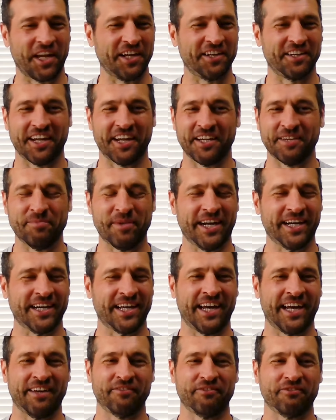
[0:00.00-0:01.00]
Leg day, man.
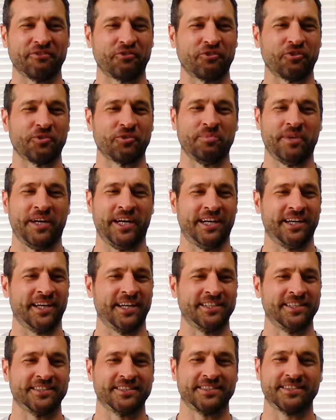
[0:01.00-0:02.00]

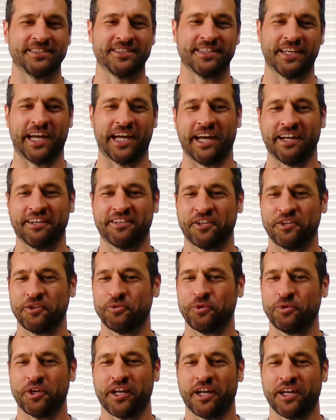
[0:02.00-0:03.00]
I tell
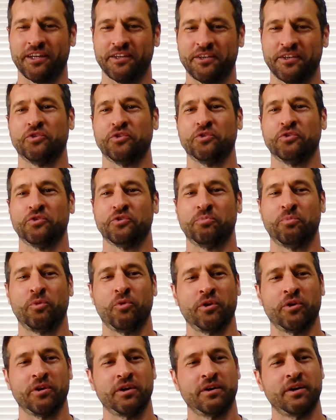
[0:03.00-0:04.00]
you what, the
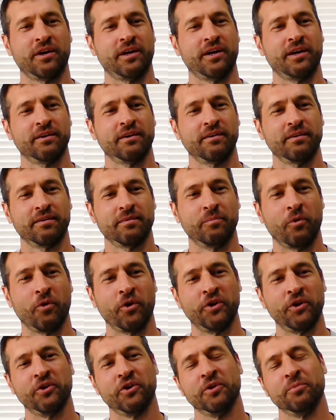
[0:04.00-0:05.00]

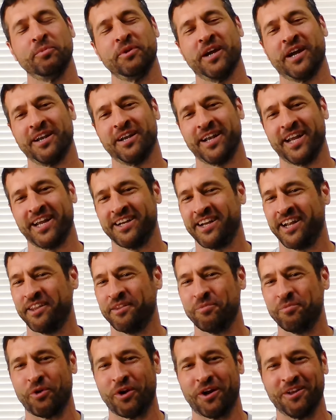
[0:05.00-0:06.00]
more you hurt me on leg day,
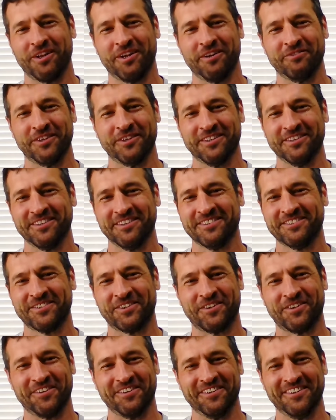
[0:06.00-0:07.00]
the more I love it.
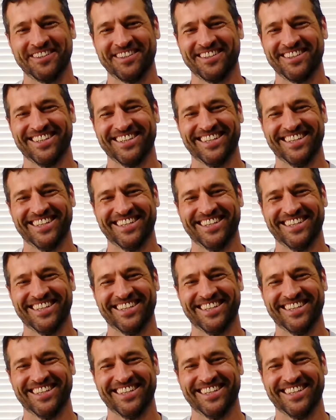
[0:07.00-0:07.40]
So